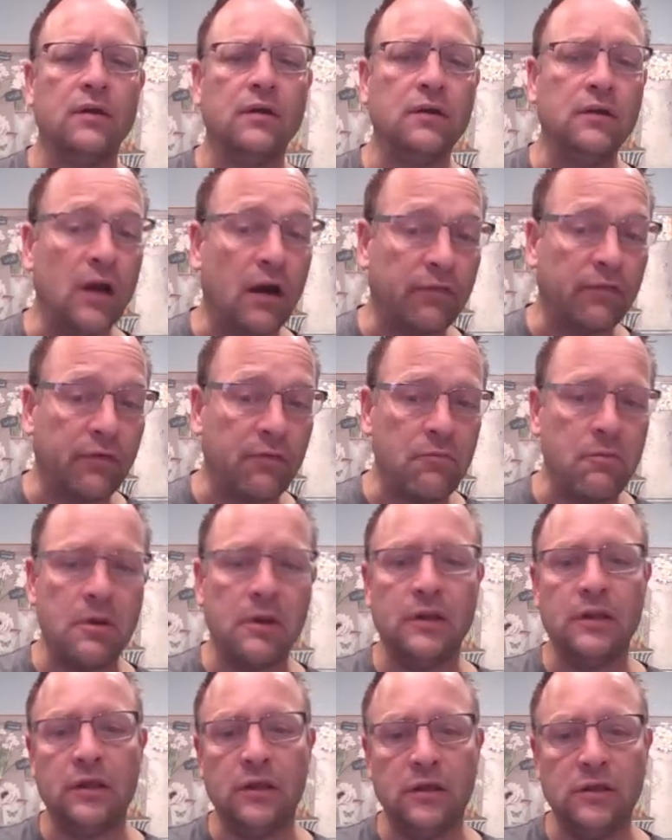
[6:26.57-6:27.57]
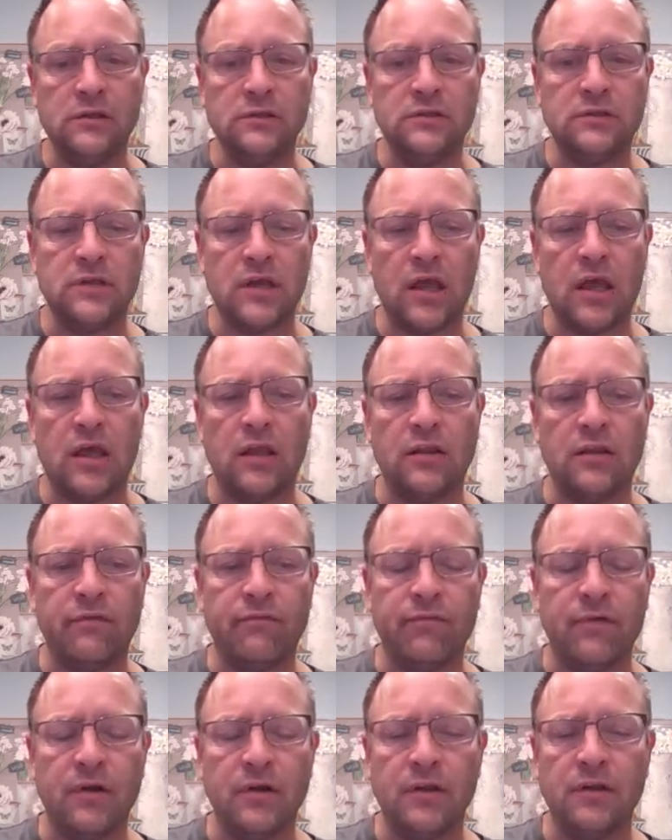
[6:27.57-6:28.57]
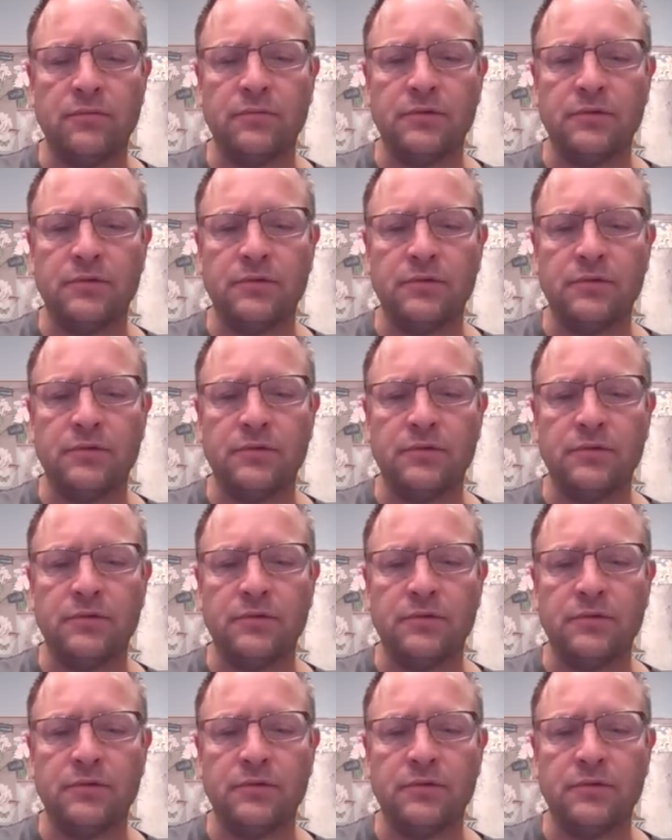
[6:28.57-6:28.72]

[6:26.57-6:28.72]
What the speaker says: government needs, and the funding